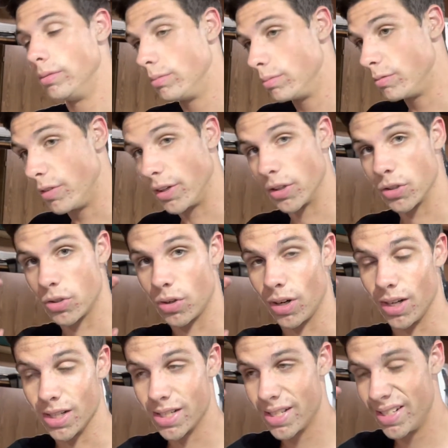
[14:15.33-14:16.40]
Fingers
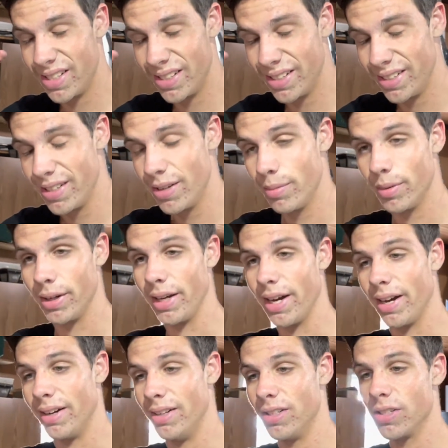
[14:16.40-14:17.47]
crossed. But
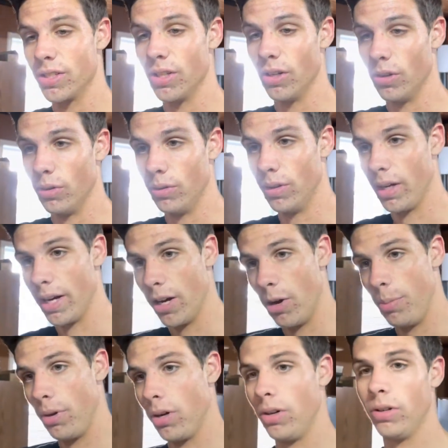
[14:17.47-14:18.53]
yeah, so I hope
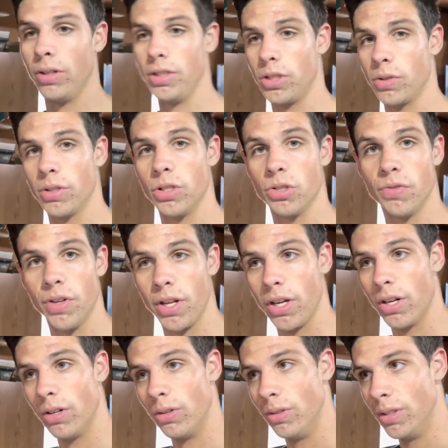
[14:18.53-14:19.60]
you all enjoyed this
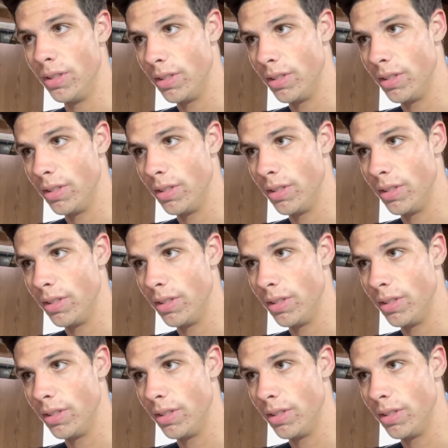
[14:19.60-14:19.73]
video.